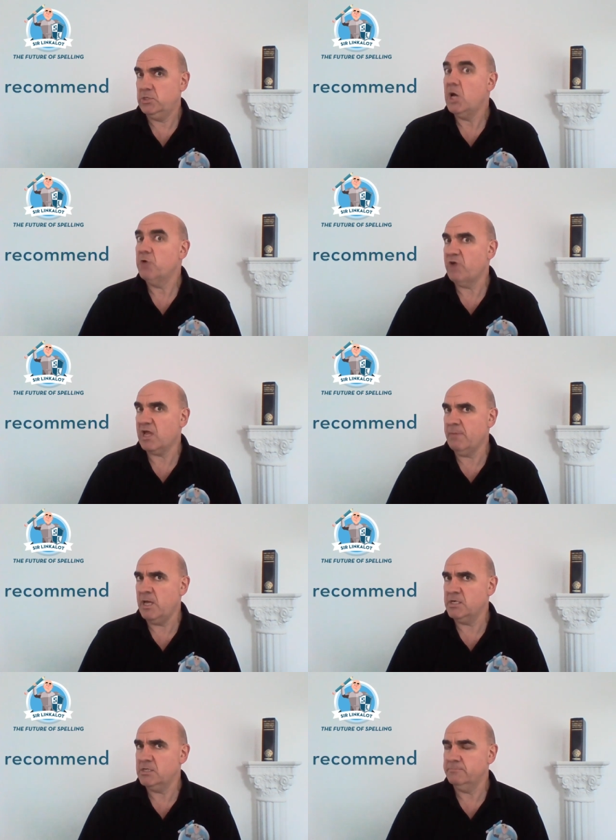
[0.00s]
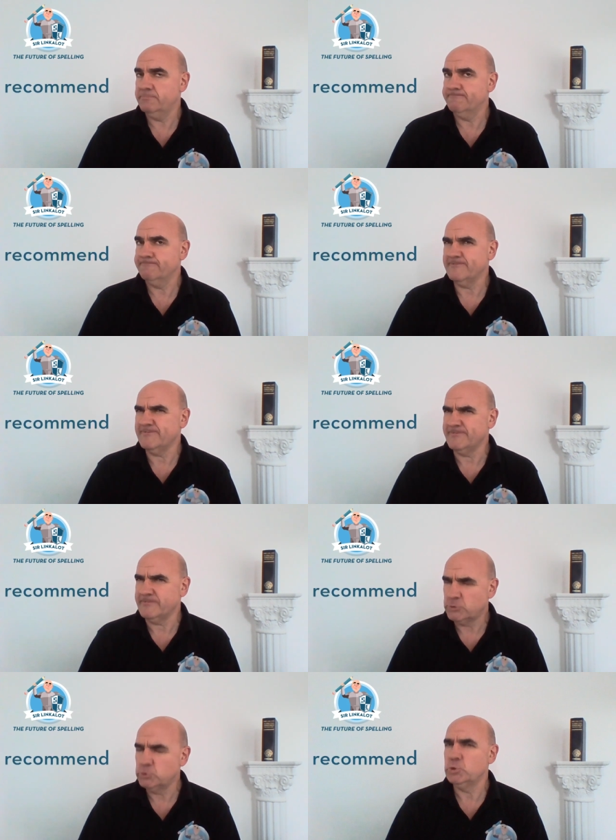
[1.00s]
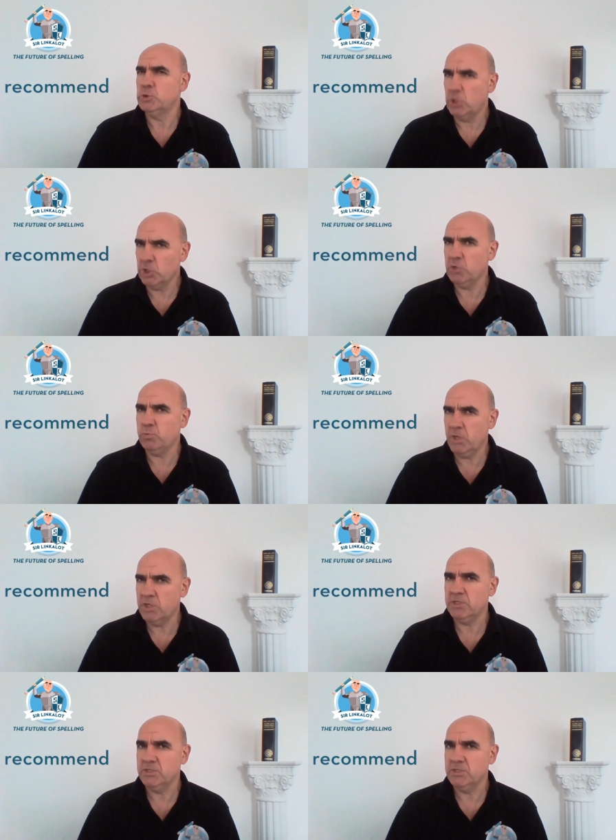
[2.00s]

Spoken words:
recommend. A good word.